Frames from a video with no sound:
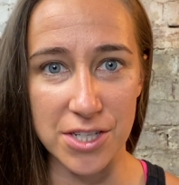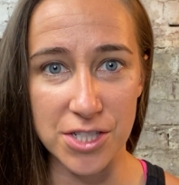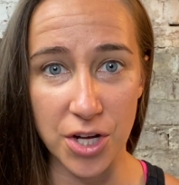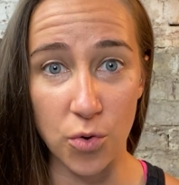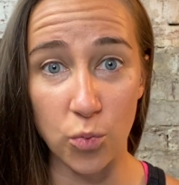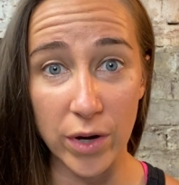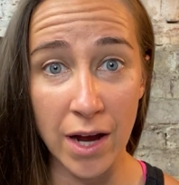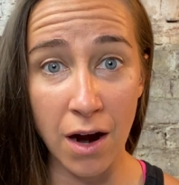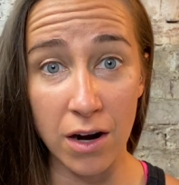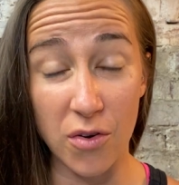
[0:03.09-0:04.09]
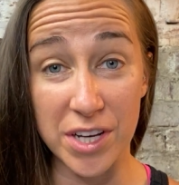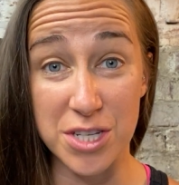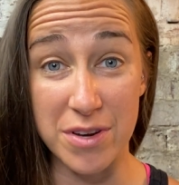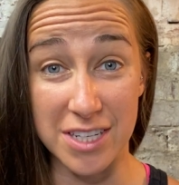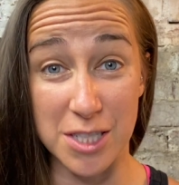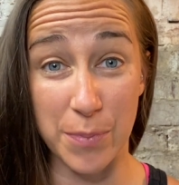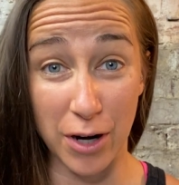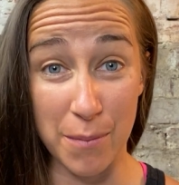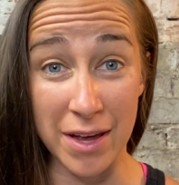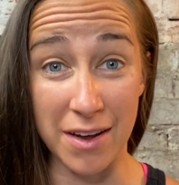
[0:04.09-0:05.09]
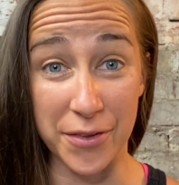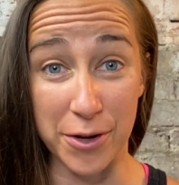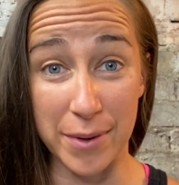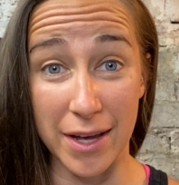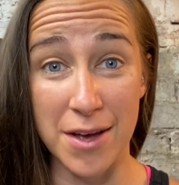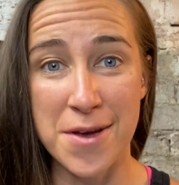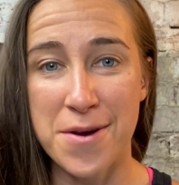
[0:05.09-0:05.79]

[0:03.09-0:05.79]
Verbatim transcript: So we are going to experiment a little bit